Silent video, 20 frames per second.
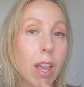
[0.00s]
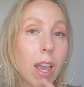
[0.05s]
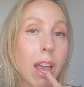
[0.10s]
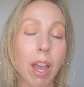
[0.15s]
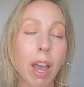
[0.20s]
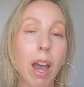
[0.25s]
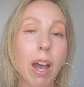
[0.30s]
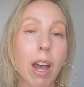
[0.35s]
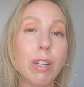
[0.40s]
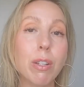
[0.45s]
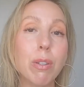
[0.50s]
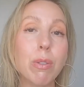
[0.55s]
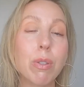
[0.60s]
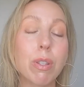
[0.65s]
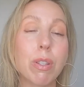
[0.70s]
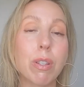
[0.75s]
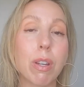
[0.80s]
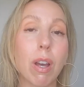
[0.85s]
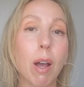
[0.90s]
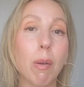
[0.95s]
How do you
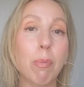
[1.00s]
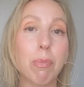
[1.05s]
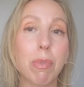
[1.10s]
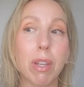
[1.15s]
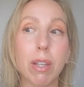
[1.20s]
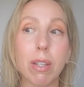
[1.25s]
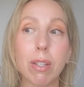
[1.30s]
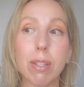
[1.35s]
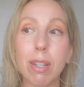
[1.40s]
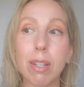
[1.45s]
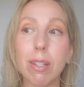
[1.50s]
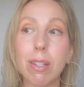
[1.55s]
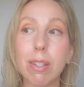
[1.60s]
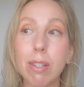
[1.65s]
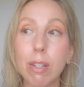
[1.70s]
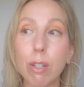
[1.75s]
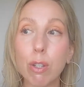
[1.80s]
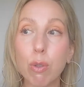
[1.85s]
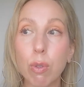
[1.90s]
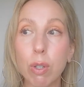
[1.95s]
stop this
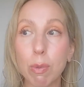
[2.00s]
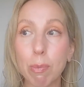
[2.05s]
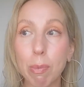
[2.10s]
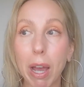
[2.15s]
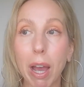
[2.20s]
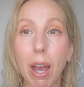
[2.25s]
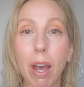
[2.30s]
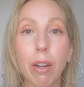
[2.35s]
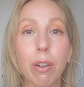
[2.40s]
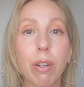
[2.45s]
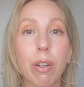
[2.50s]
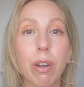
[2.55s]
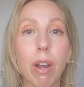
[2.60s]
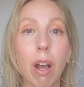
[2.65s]
insidious pattern